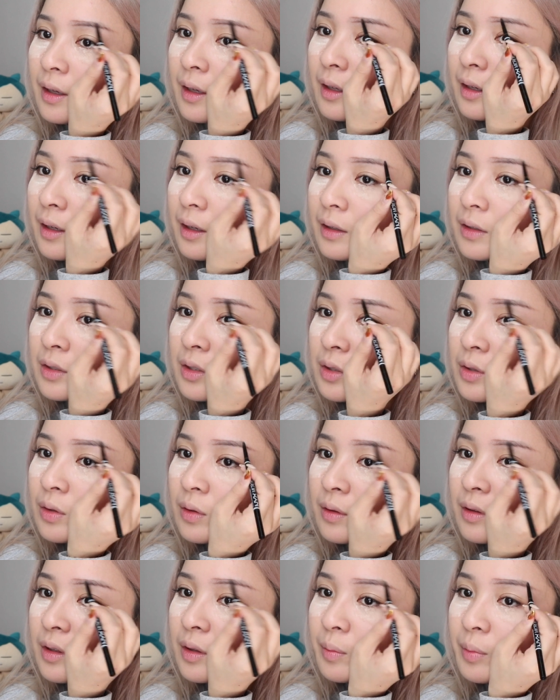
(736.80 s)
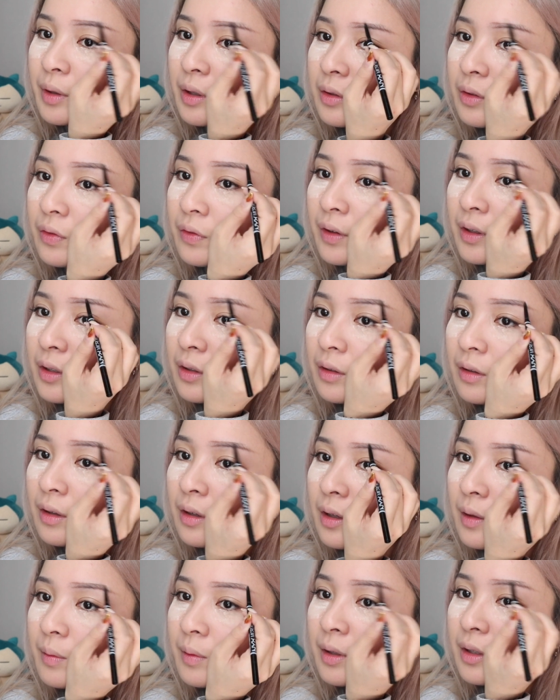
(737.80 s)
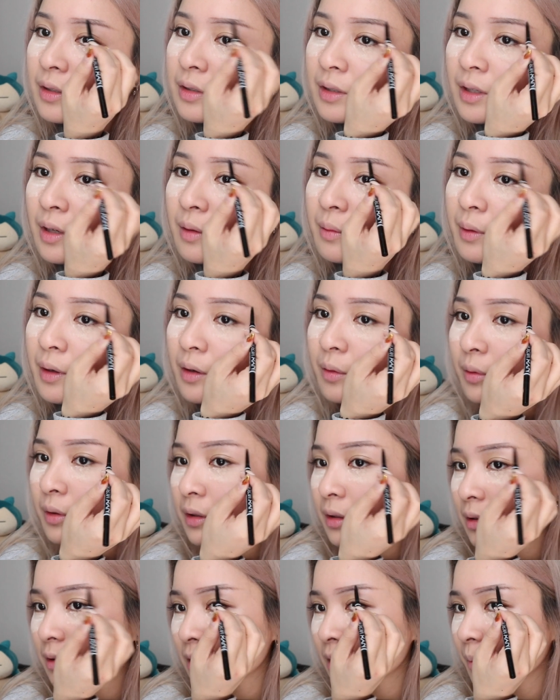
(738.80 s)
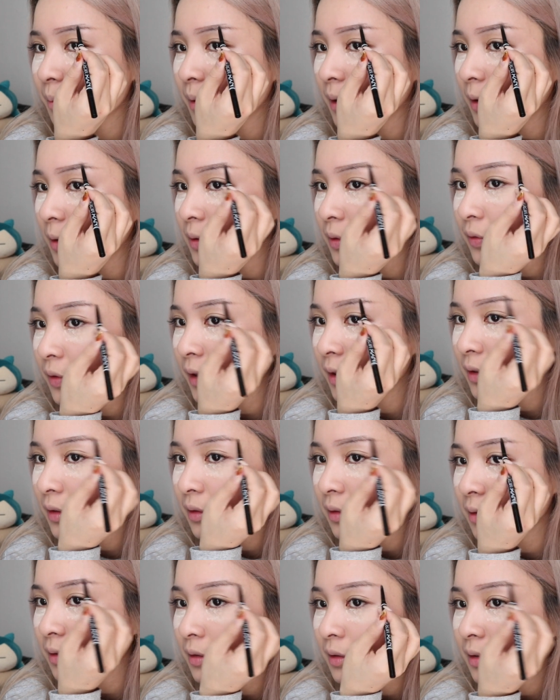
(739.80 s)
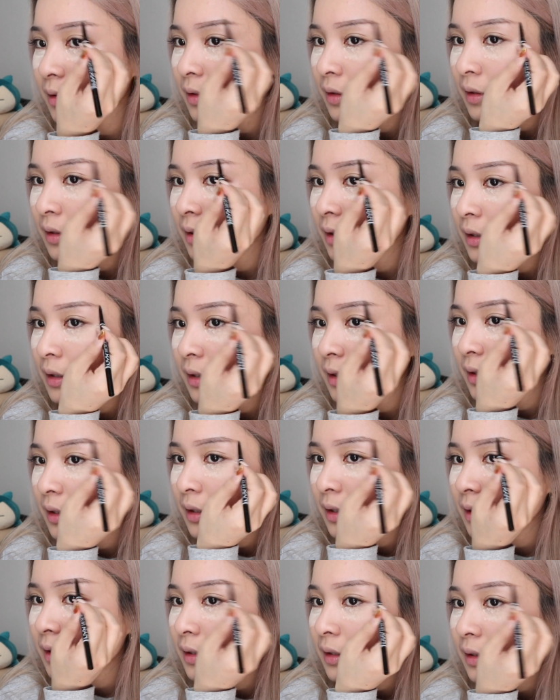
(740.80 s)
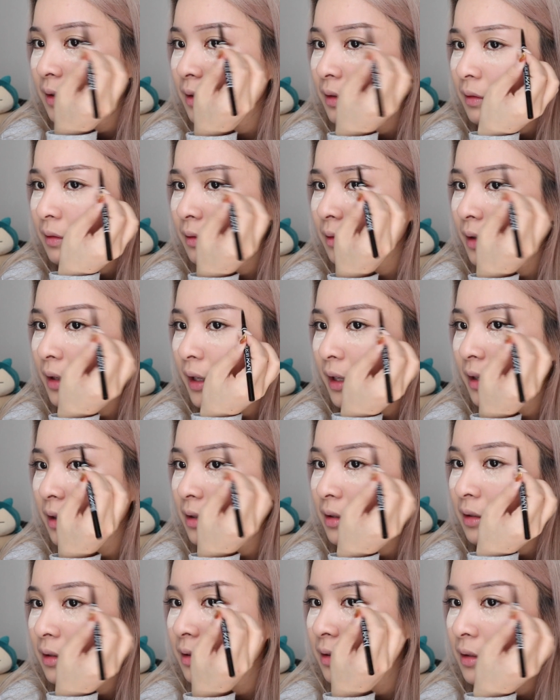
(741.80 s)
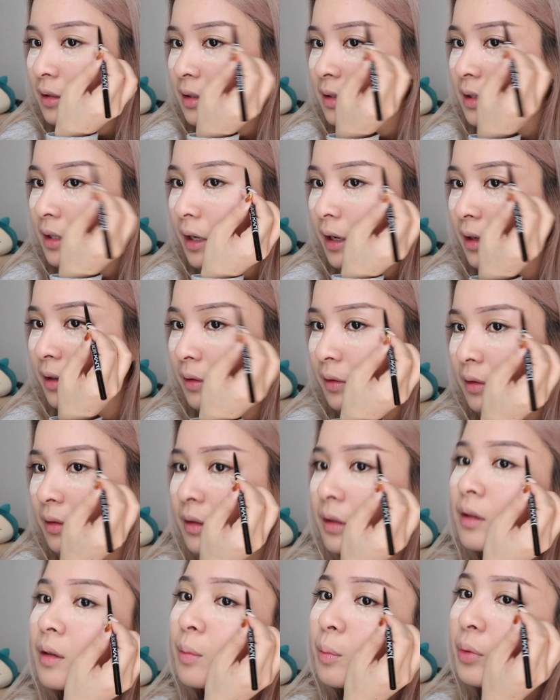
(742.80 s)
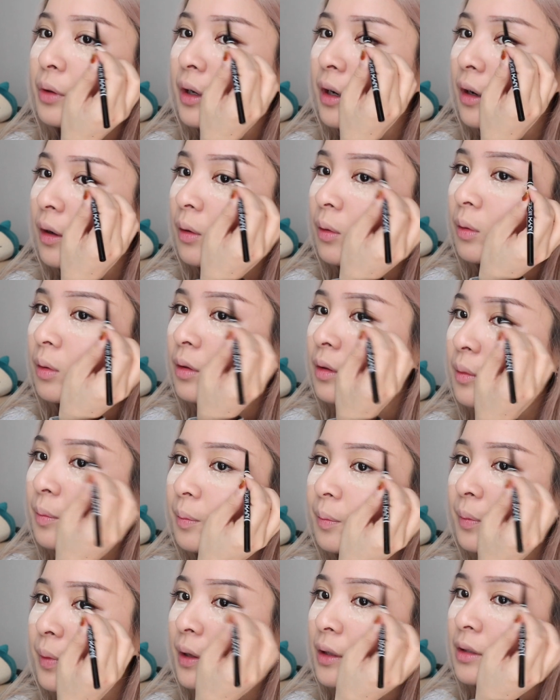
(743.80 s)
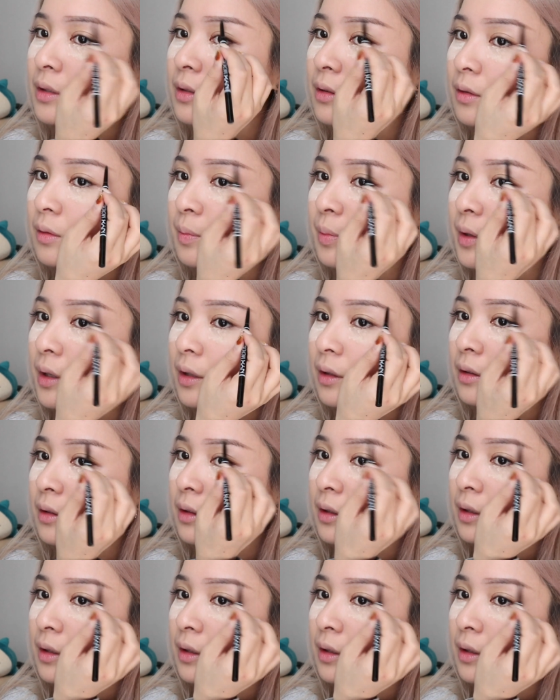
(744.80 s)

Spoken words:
And I actually don't like the brow definer. NYX came out with a brow definer like style brow pencil, but